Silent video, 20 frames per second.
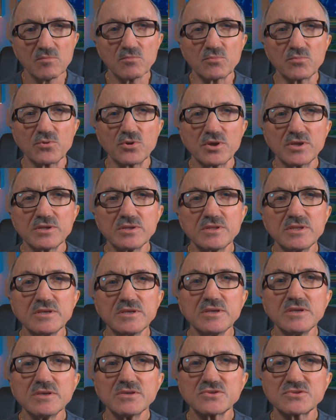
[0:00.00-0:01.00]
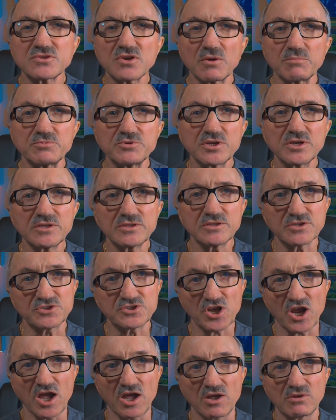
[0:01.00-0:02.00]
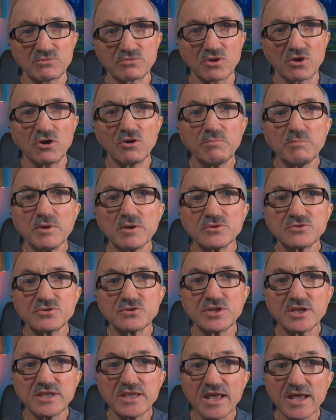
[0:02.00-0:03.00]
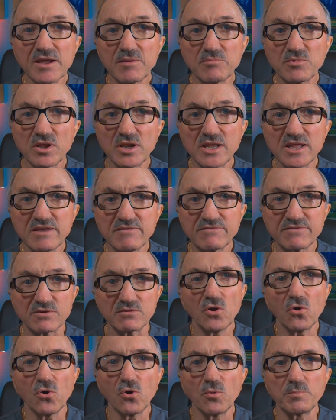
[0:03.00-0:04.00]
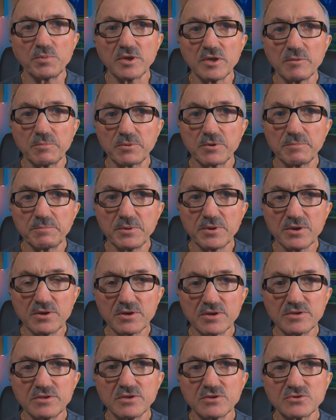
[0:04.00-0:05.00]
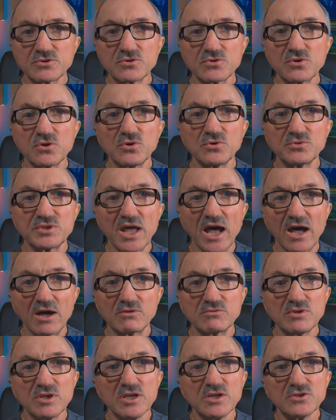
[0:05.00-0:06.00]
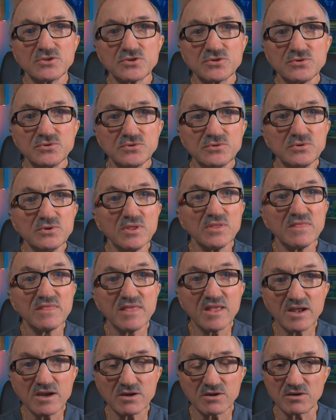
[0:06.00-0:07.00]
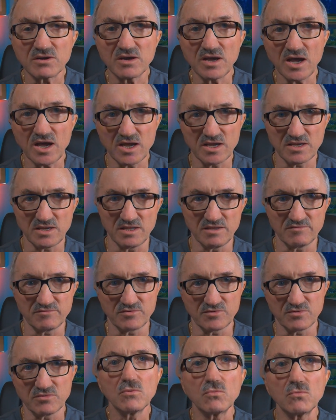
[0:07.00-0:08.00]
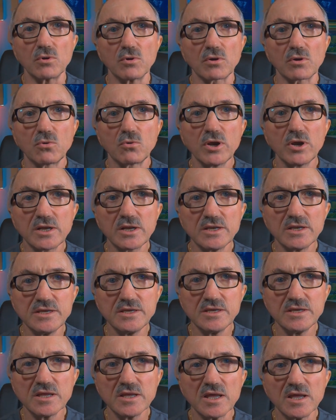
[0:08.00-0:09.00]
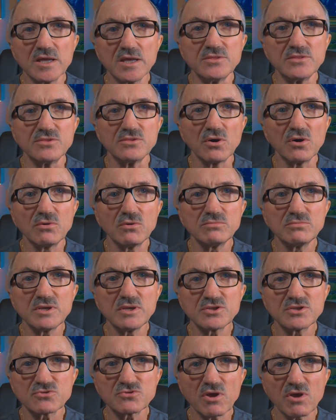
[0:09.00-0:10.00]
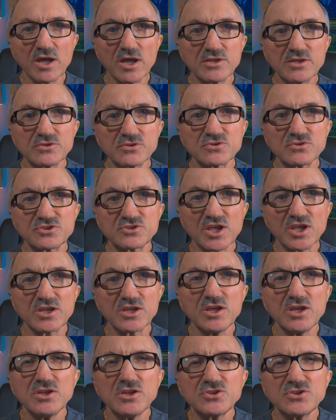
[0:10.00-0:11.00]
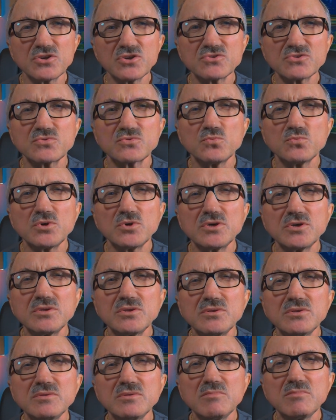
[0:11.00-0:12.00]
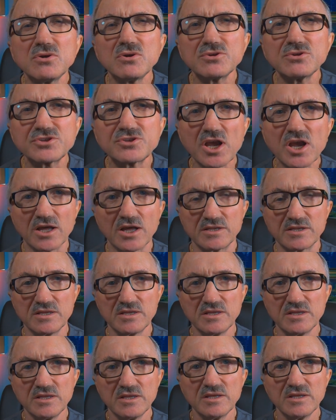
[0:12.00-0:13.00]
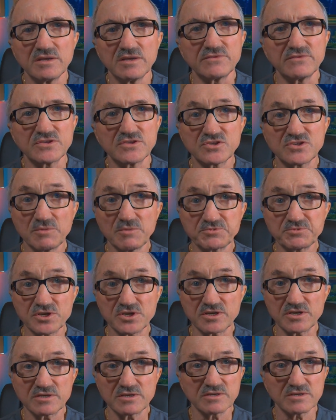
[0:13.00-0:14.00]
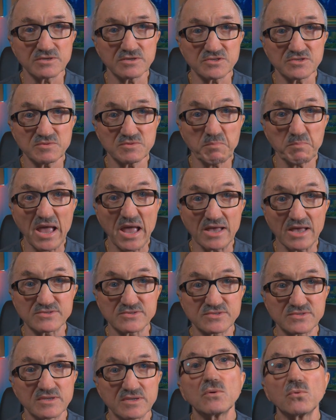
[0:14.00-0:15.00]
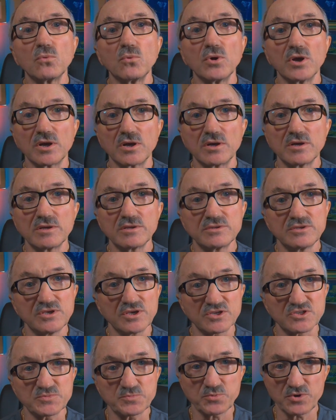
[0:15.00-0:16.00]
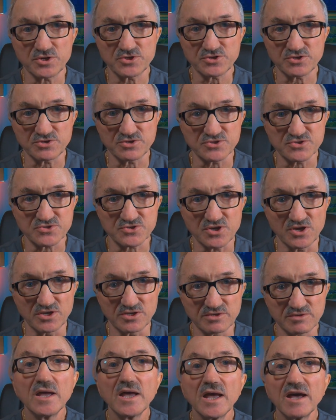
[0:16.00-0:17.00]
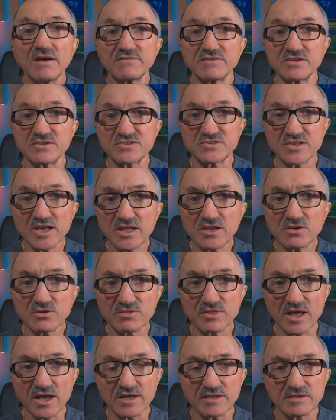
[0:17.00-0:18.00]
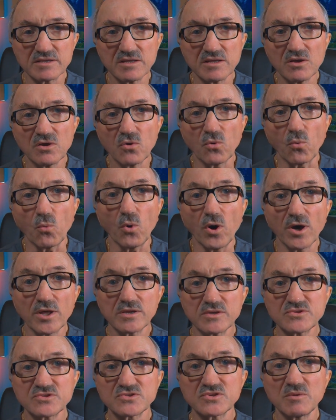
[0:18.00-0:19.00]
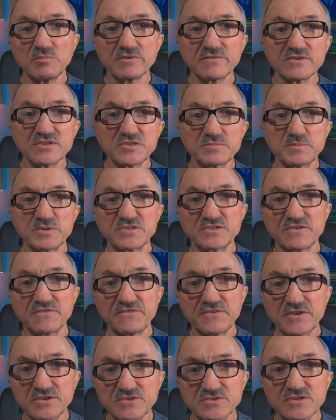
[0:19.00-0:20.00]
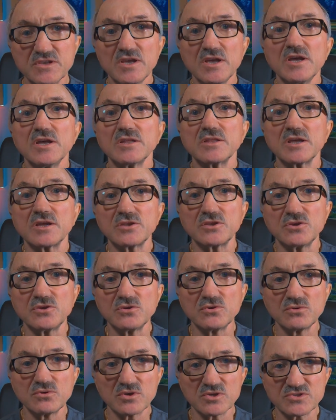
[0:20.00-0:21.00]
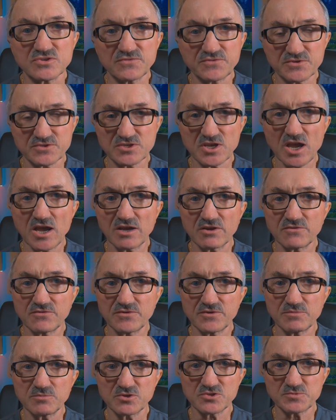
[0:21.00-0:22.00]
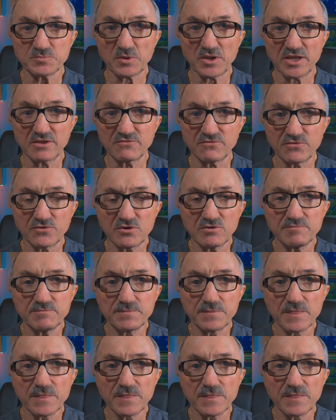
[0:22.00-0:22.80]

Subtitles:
Bring the subject, the child, up to the camera level, or be prepared to go down to their eye level. Work quickly and don't try to take just one more shot if the subject is past where the expression is gone. Having said all that, what are some of the specifics that you as a photographer must plan for?